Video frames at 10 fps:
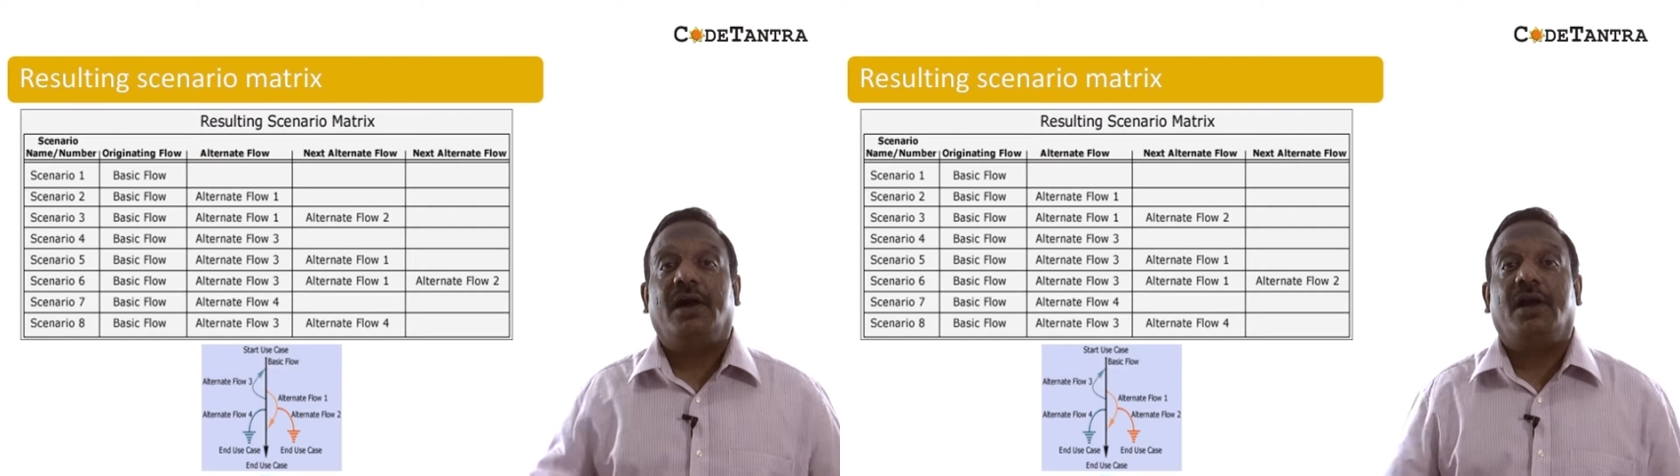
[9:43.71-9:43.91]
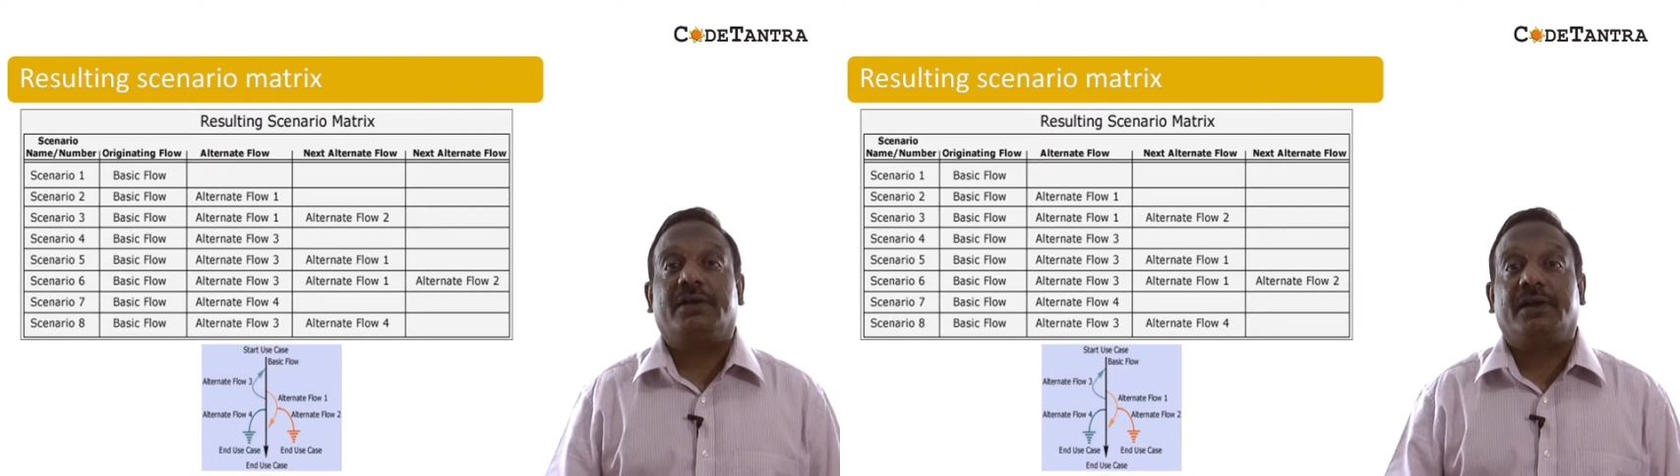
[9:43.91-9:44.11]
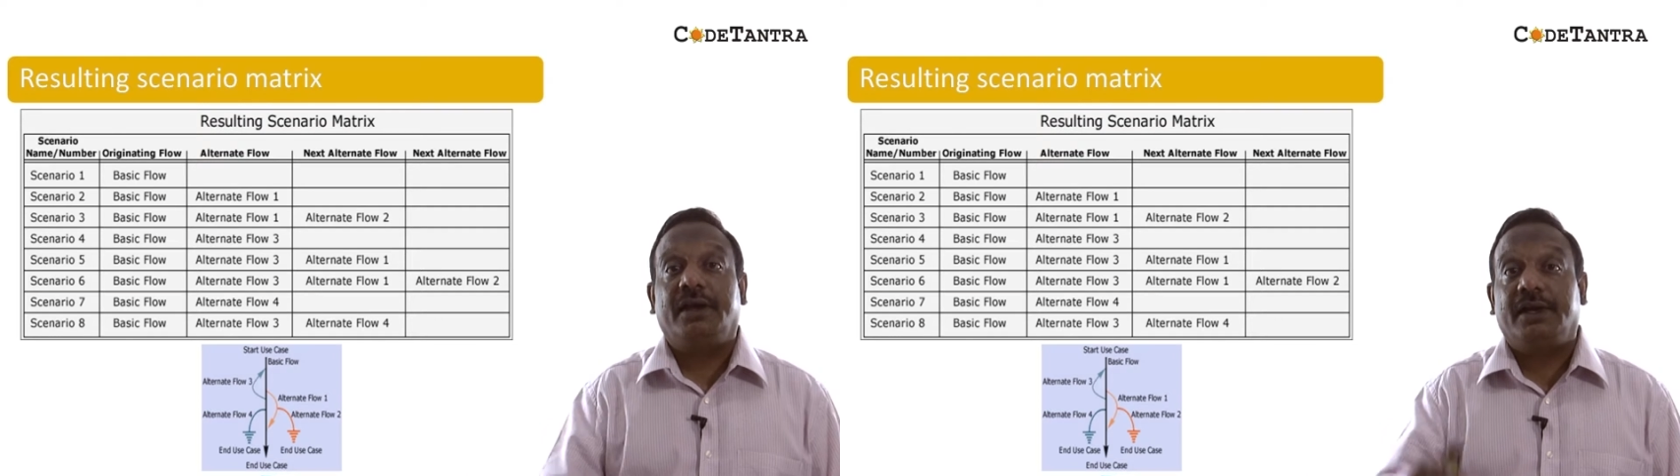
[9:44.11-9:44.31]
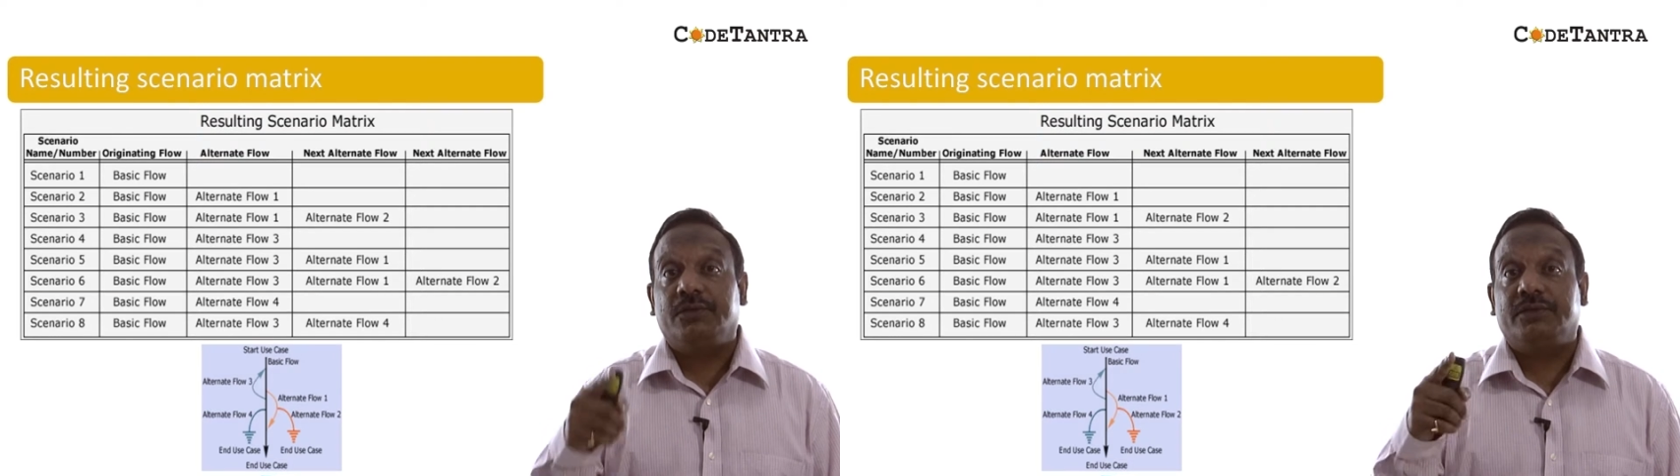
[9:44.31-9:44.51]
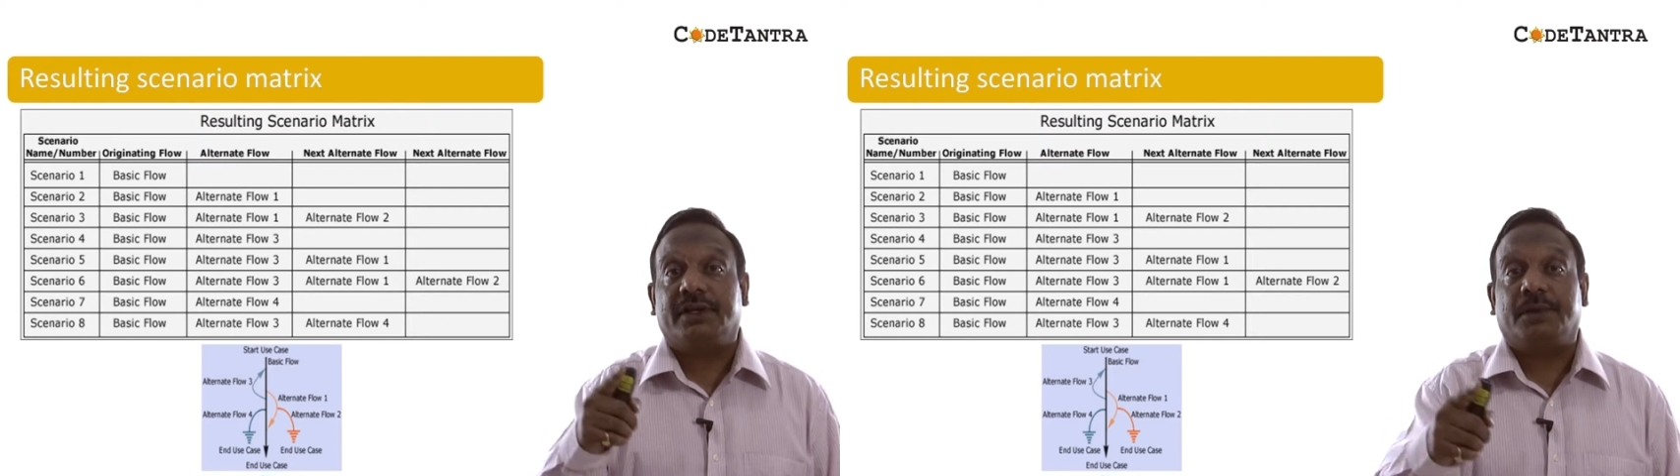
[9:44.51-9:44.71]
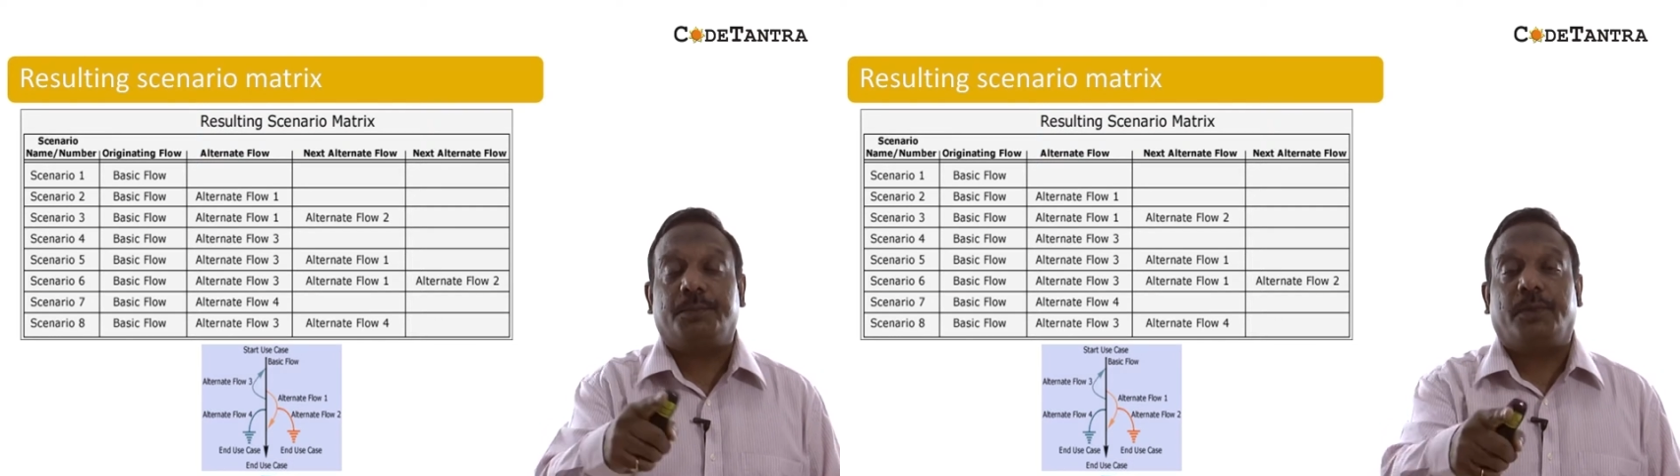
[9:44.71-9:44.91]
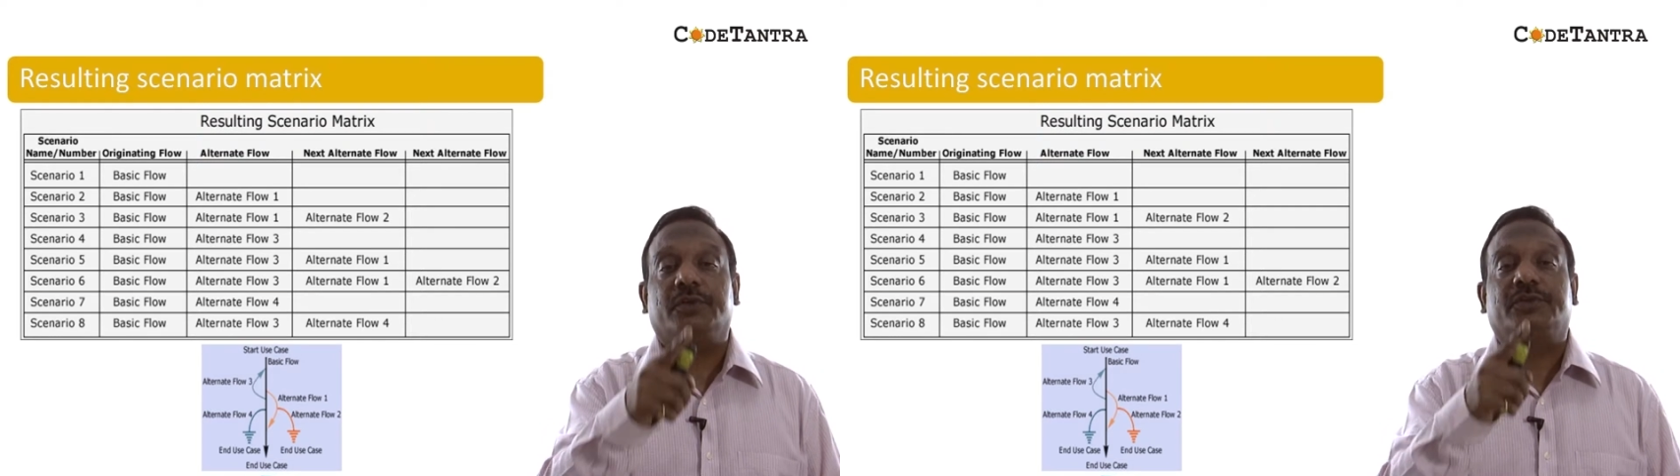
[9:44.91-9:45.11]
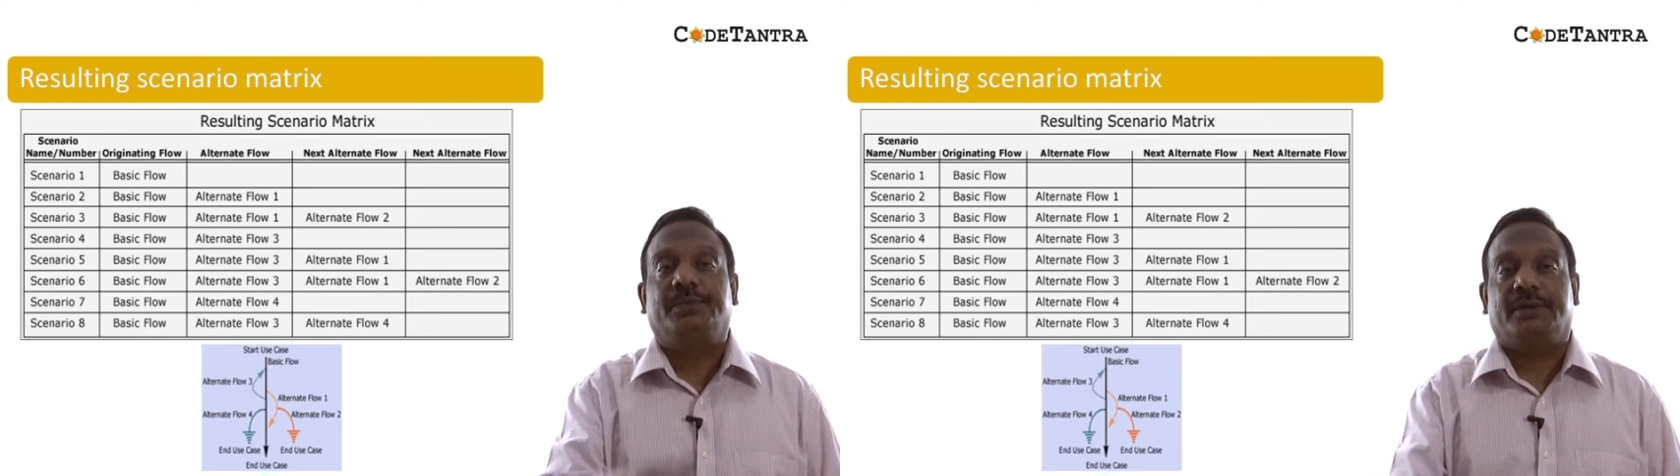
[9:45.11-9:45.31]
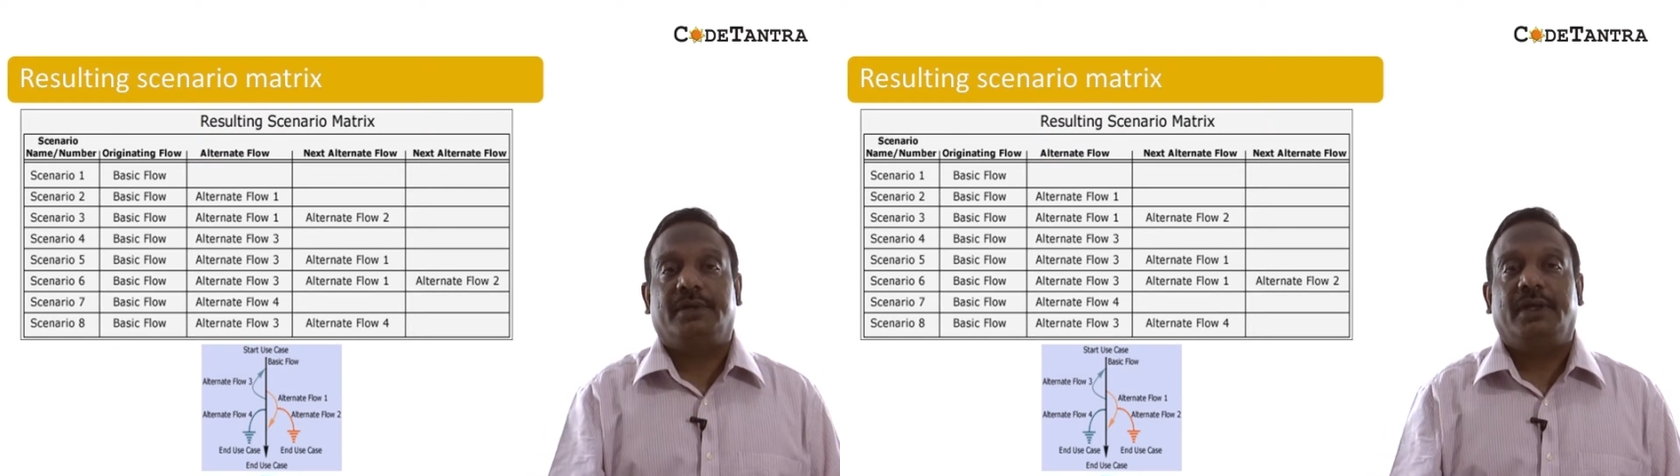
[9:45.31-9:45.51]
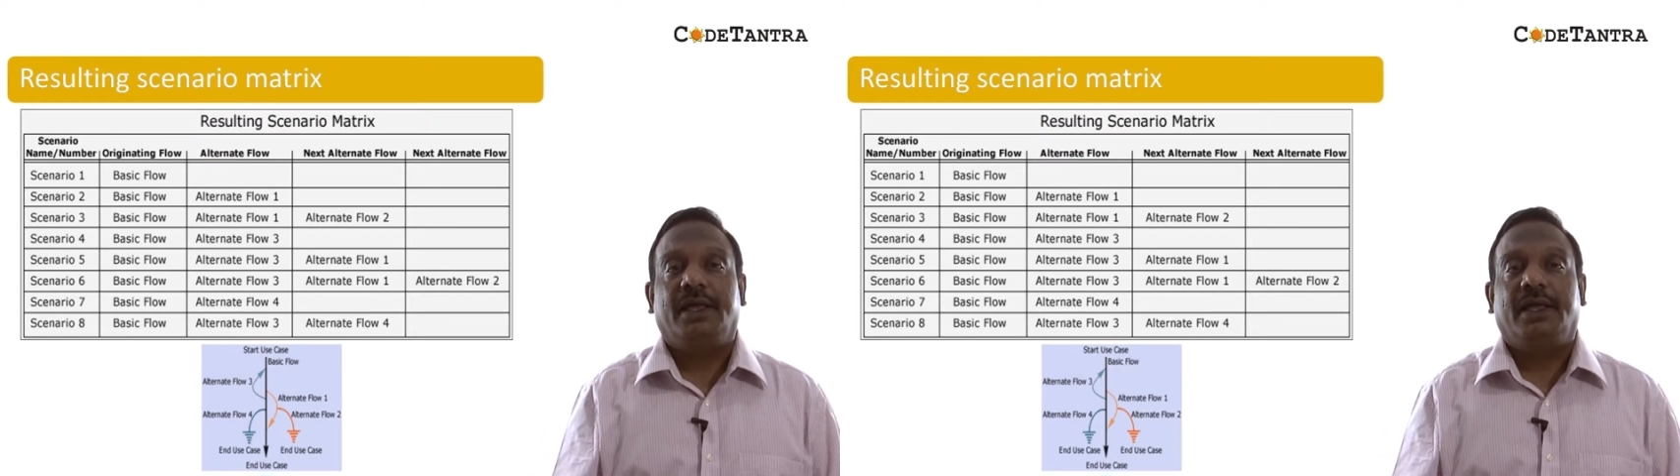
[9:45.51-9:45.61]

alternatives that are possible.